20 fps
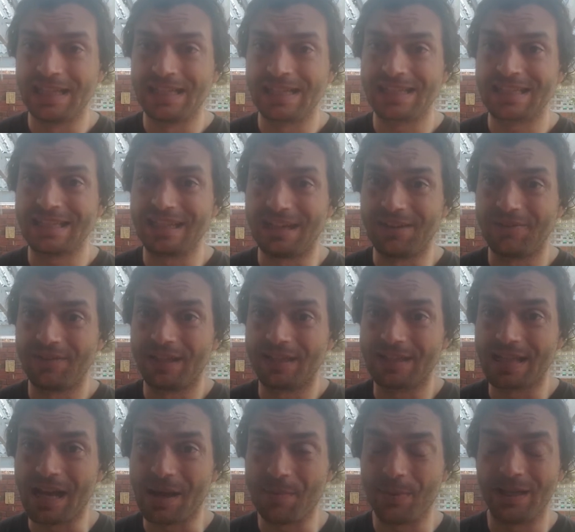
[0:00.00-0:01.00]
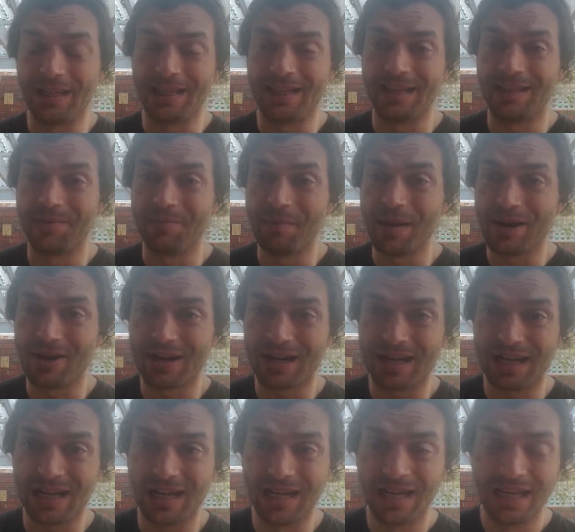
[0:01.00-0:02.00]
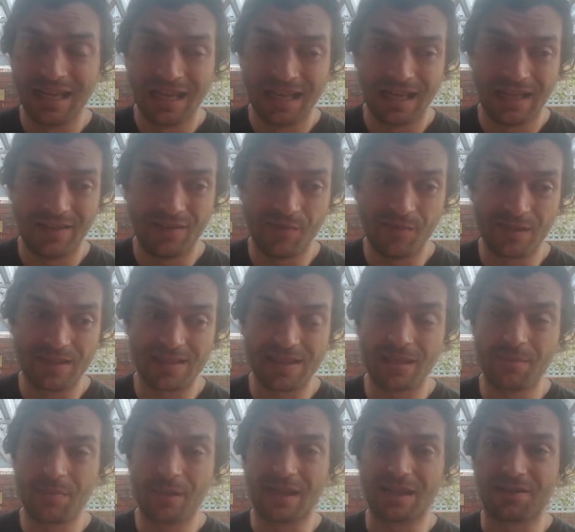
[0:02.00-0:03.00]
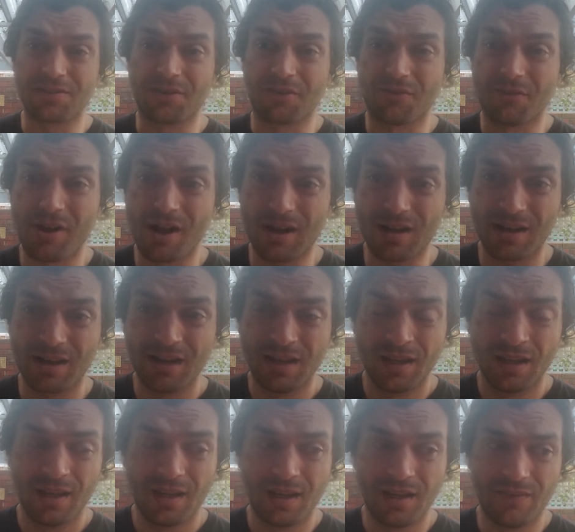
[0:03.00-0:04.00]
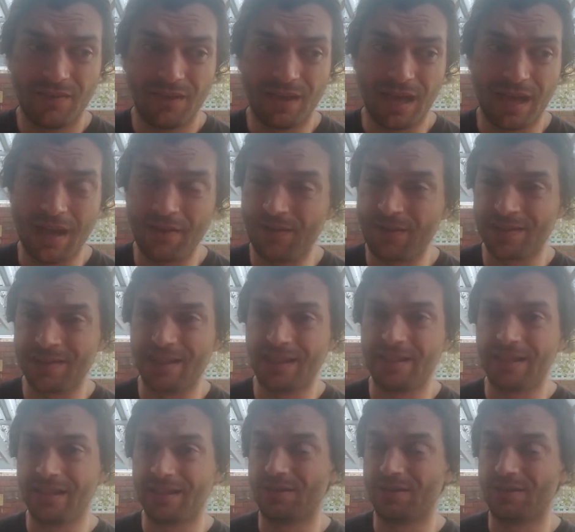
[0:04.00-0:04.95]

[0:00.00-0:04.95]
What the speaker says: stuff that's happening in America. You've been sleeping under a rock if you haven't seen it,